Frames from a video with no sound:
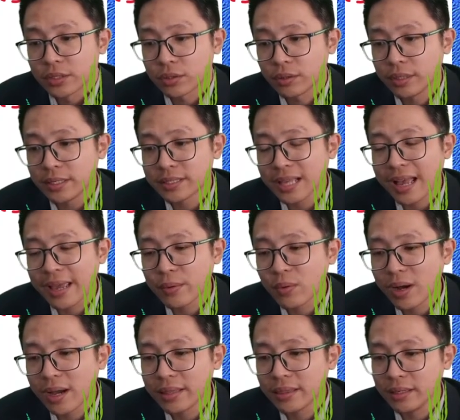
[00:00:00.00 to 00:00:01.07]
So this
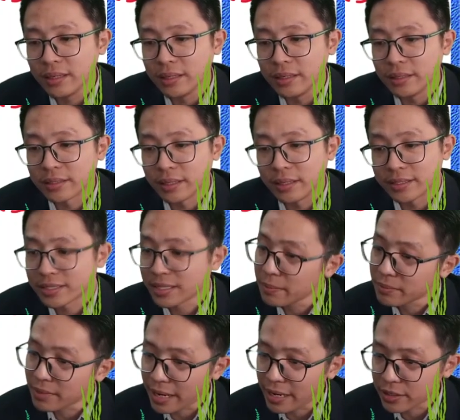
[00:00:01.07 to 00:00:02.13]
I1 is
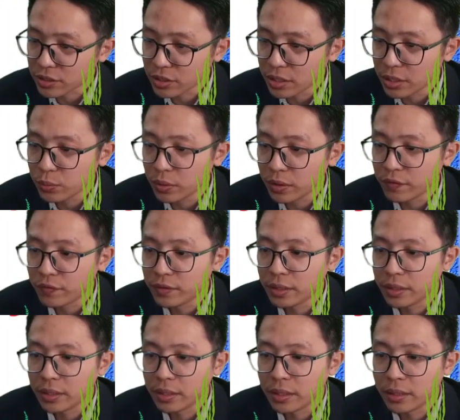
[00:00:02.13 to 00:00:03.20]
same direction with
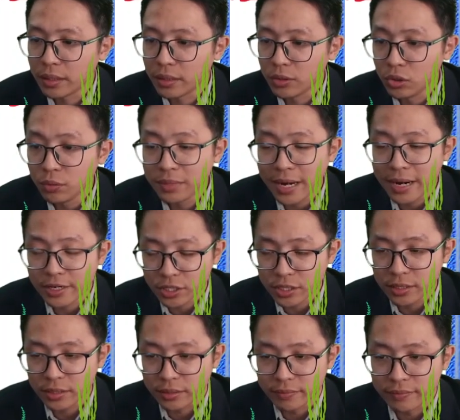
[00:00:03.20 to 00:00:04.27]
the loop
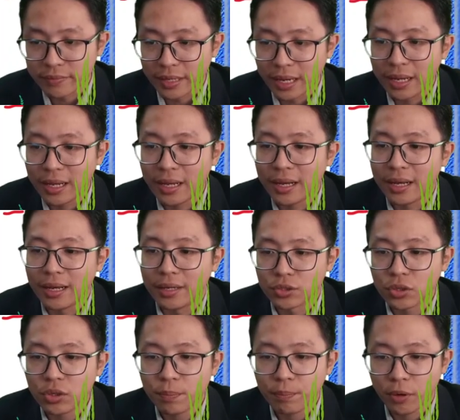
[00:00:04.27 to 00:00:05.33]
direction.
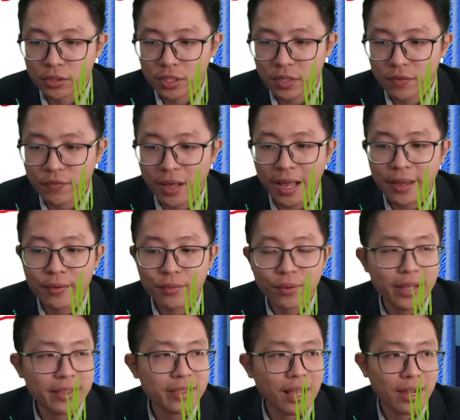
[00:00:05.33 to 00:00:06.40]
So positive
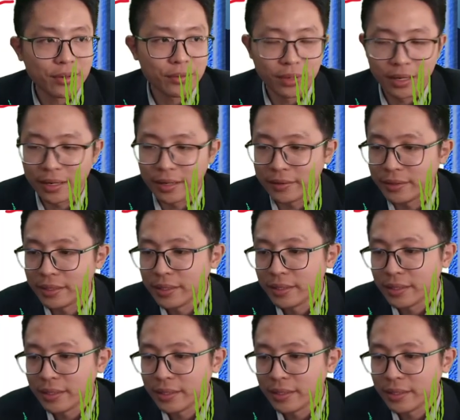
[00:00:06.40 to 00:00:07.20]
I1 R1.